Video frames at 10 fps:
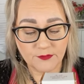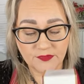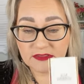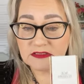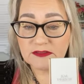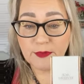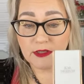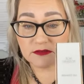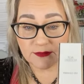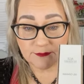This
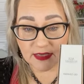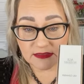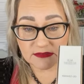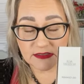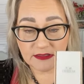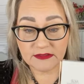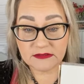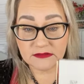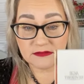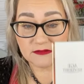smells amazing. This
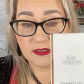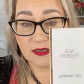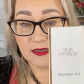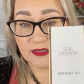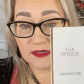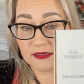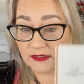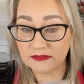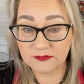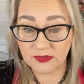is, again, it
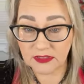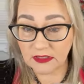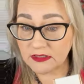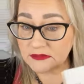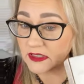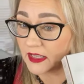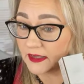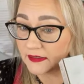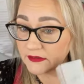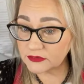is what it is,
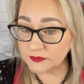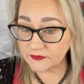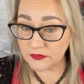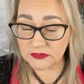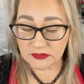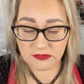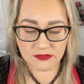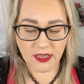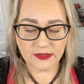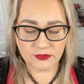Age Reverses.
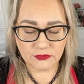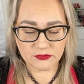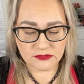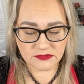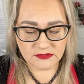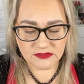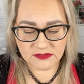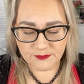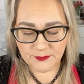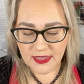I use
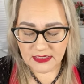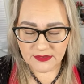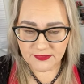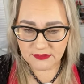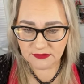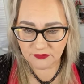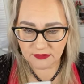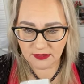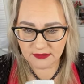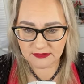many of the different
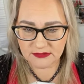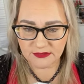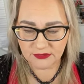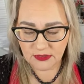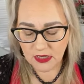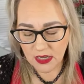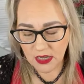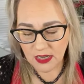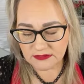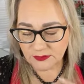lines here,
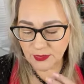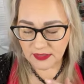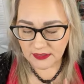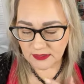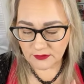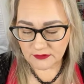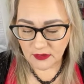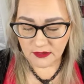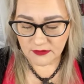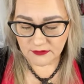depending
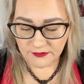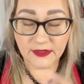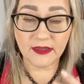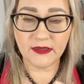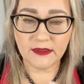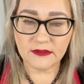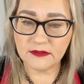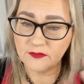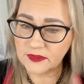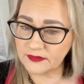on the night
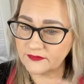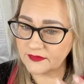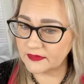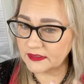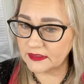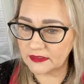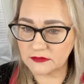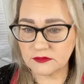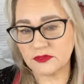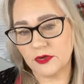and what I feel I need.
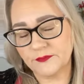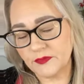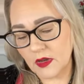So,